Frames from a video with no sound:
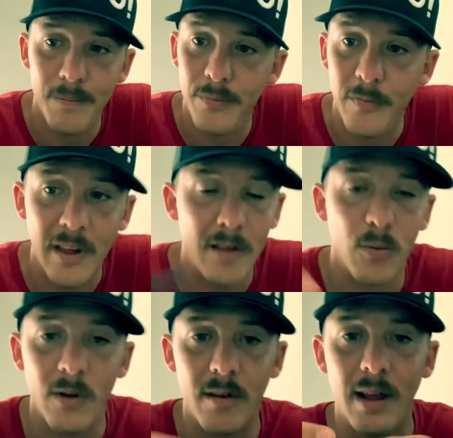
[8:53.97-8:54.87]
These,
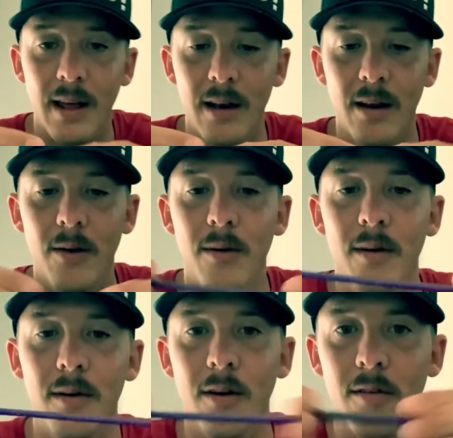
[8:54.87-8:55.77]
once again, dude,
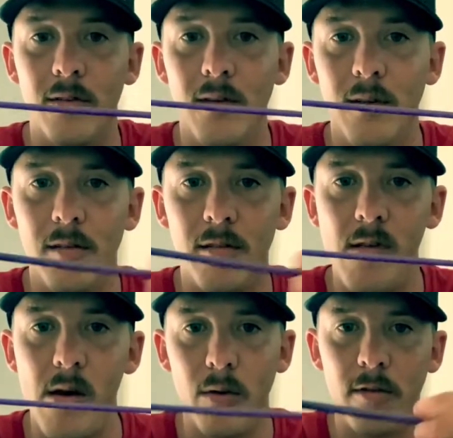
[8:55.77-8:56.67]
just
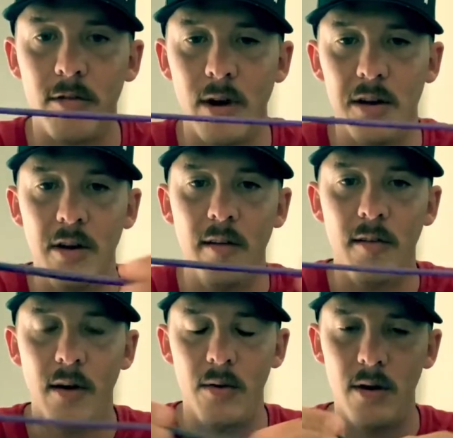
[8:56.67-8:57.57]
so stretchy,
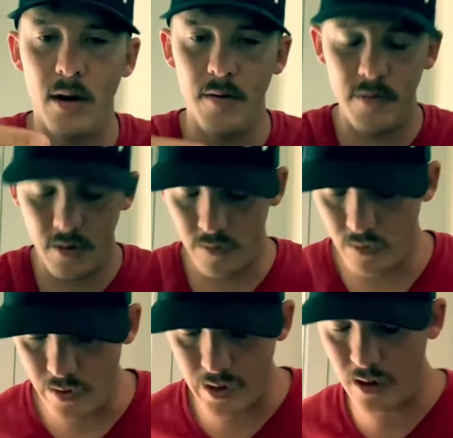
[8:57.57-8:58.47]
so tough.
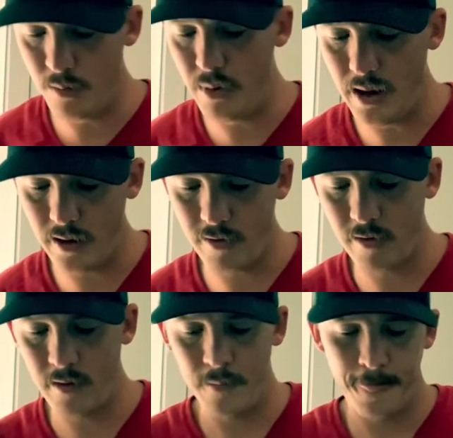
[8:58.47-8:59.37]
Really good baits.
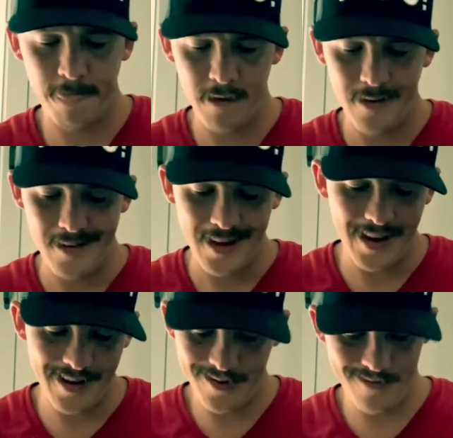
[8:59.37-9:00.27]

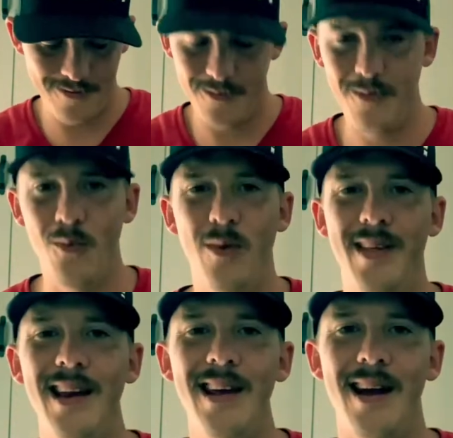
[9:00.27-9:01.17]
And with
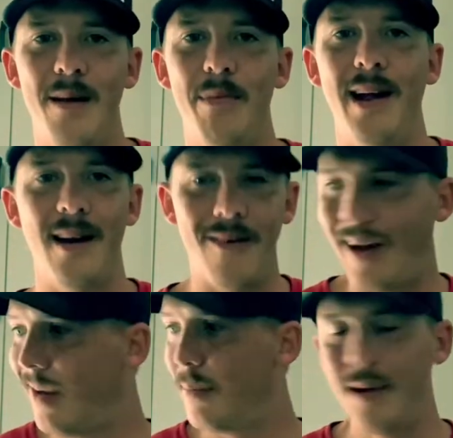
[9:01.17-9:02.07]
any kind of bait, I
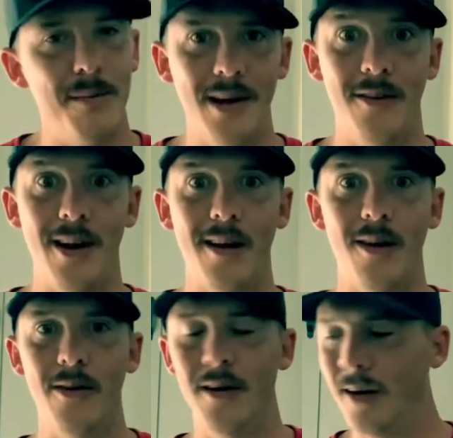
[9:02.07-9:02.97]
like a PB&J
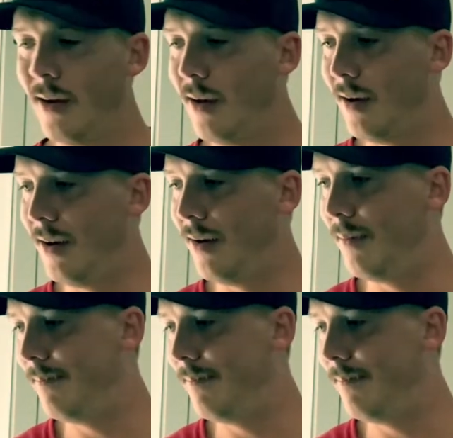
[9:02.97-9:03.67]
color.